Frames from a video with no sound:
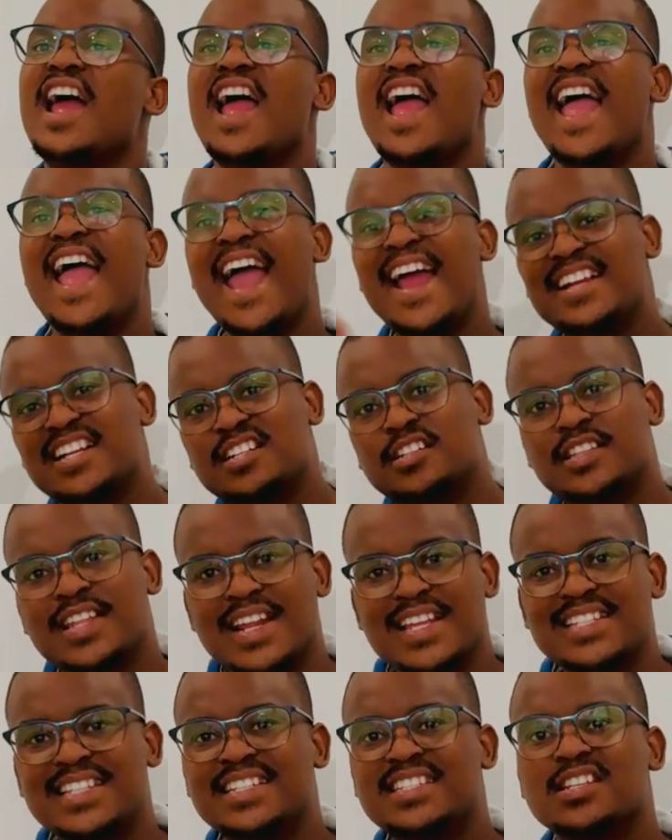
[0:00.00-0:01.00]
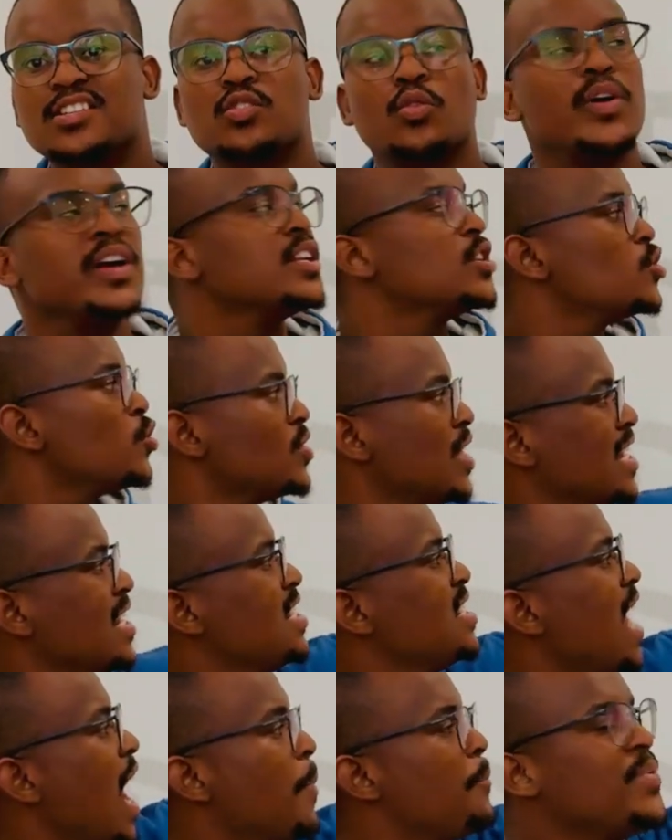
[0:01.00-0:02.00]
add 360 to it so that
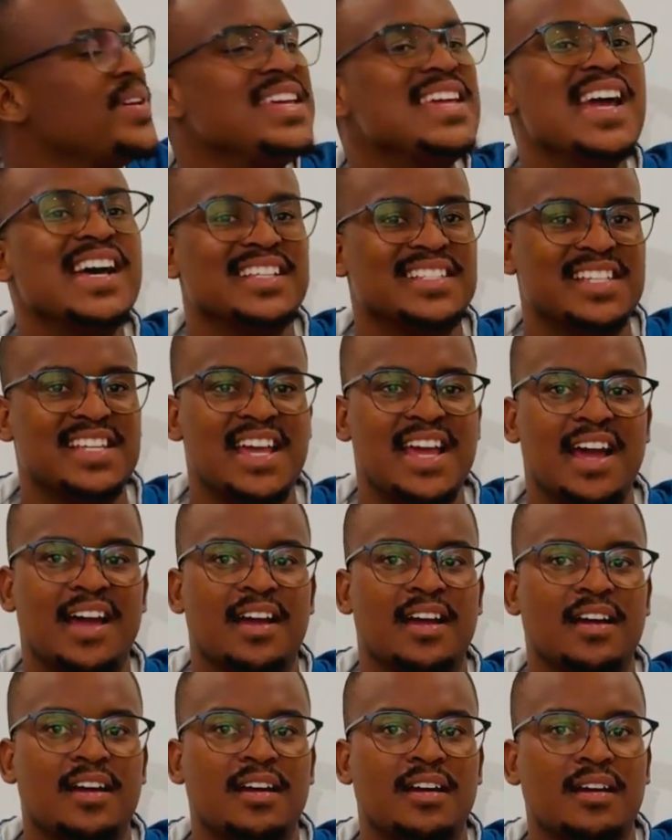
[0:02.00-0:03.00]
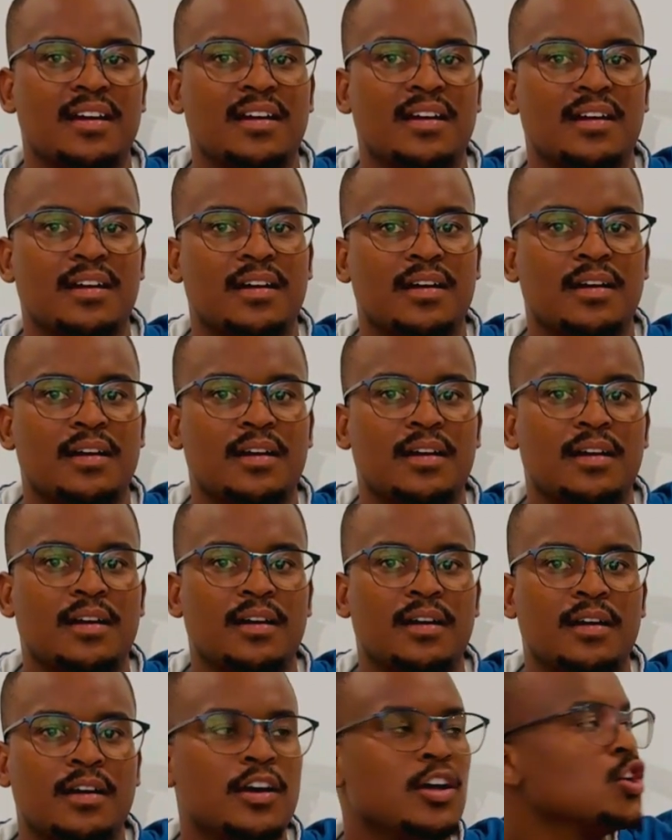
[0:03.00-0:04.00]
it appears here.
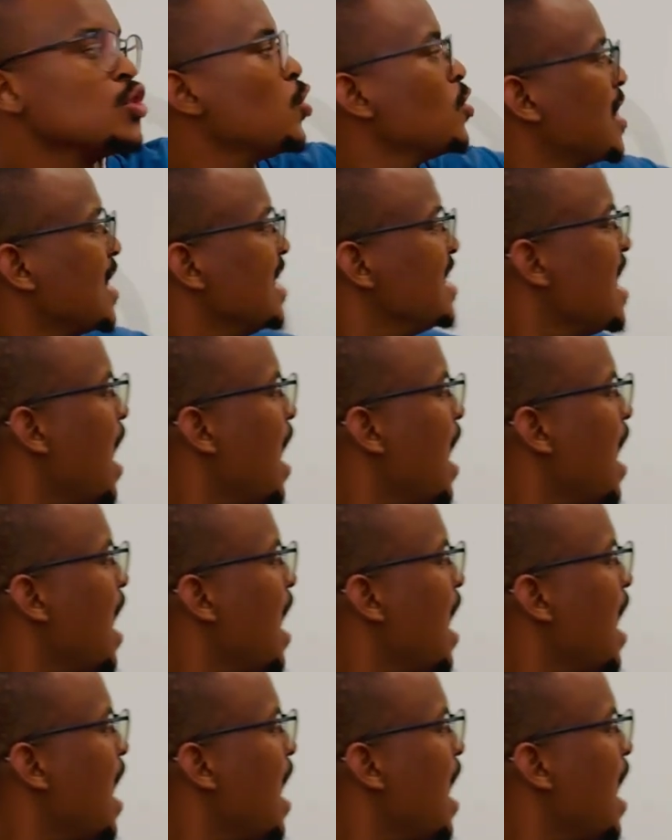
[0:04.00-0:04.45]
So that it